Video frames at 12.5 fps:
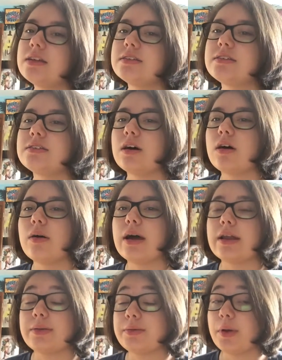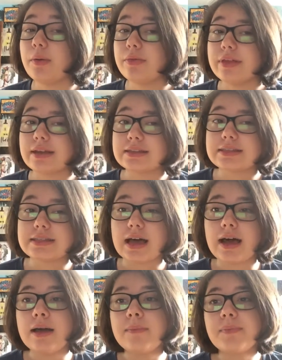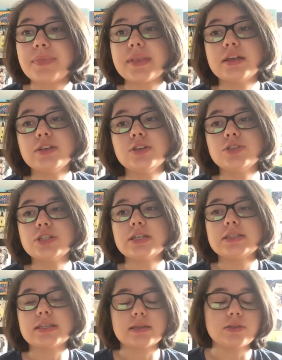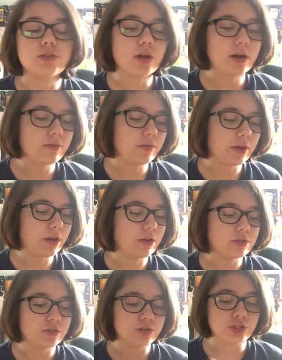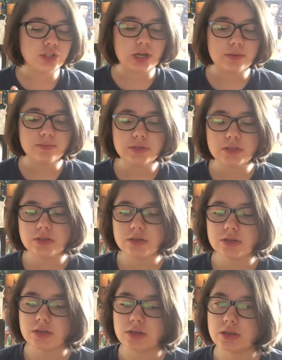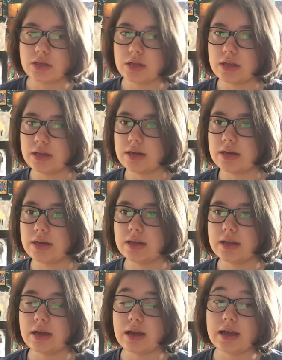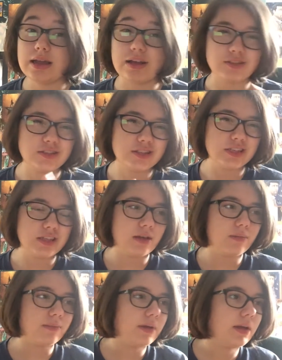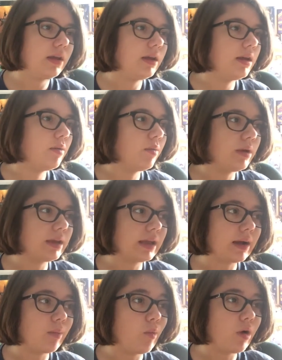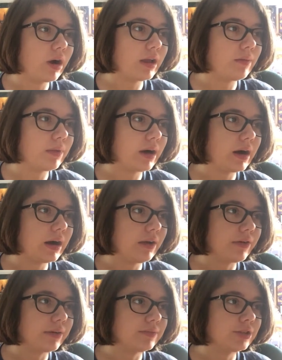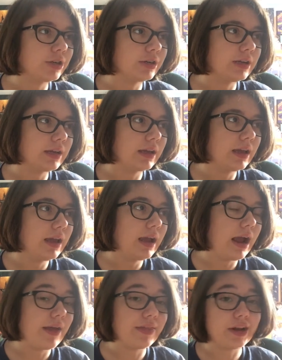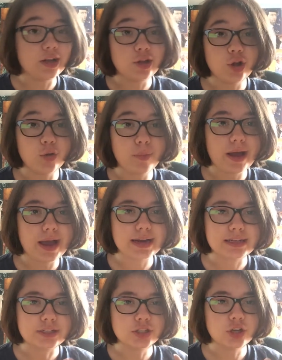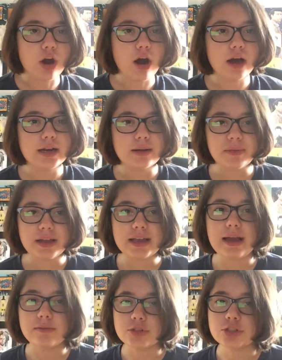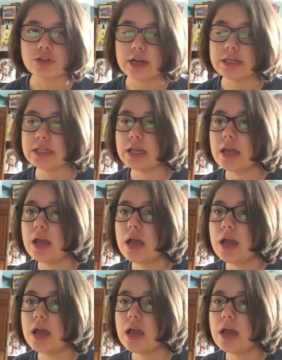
So I don't think it's that. Usually it's like dark figures or shapes, and I'll see them when, like, I'm walking by or I'm turning, and then I'll look back and it's gone, and I'm like, I'm just crazy.